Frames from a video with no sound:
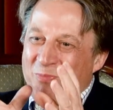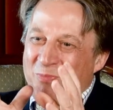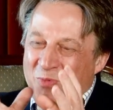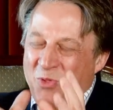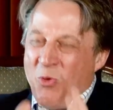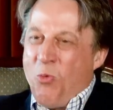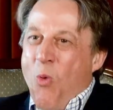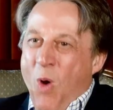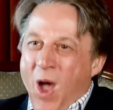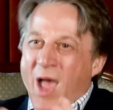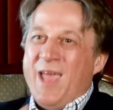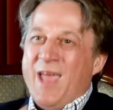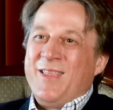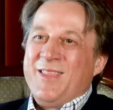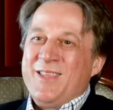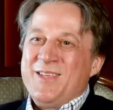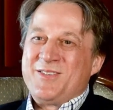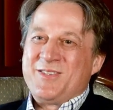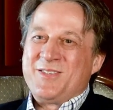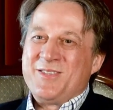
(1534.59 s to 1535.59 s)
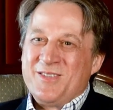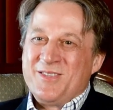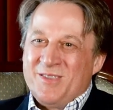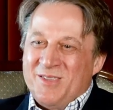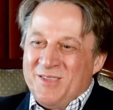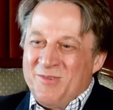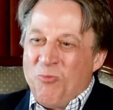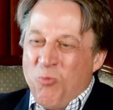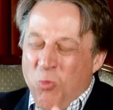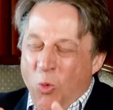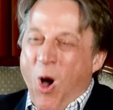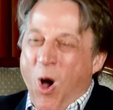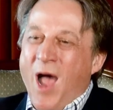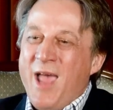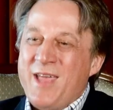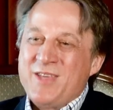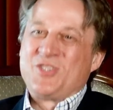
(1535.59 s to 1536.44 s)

why